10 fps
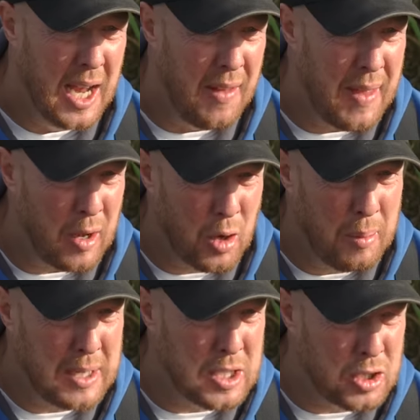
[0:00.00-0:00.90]
And then
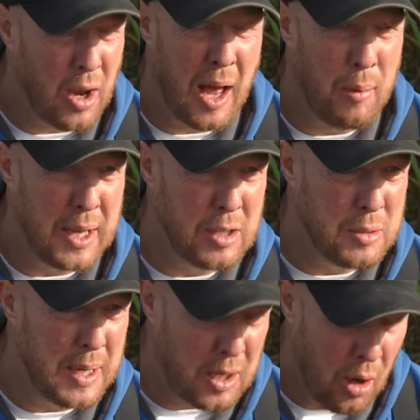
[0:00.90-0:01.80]
coming into sort of like when it goes
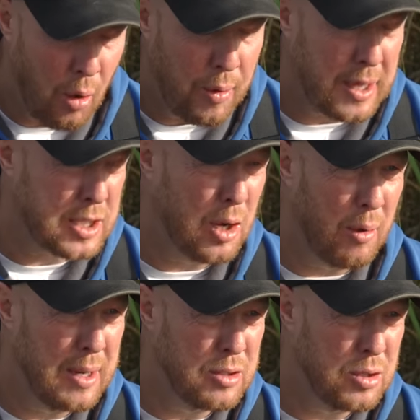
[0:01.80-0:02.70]
a bit colder,
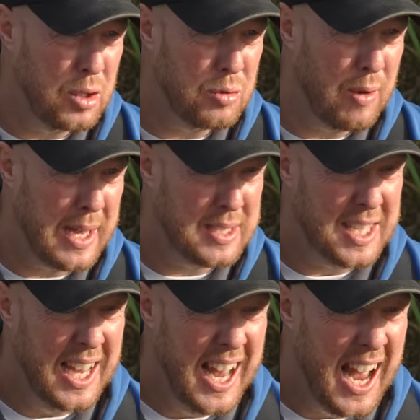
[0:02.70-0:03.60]
slowly introduce reds.
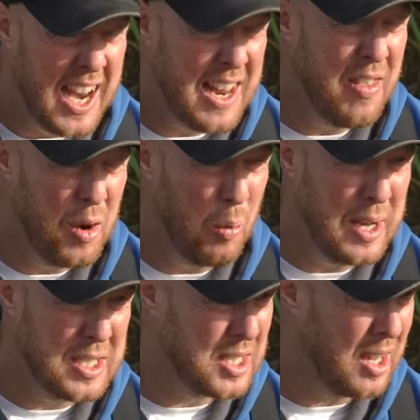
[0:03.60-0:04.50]
And then in the
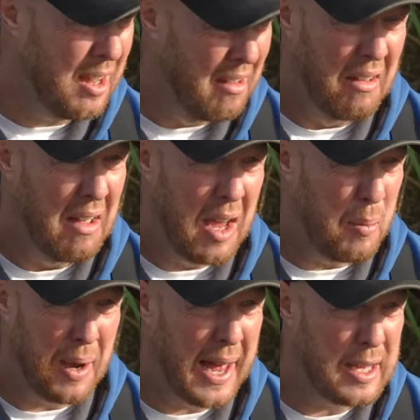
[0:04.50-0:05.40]
winter, it'd
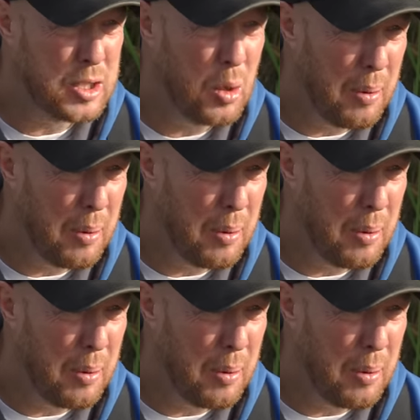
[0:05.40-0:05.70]
be like 2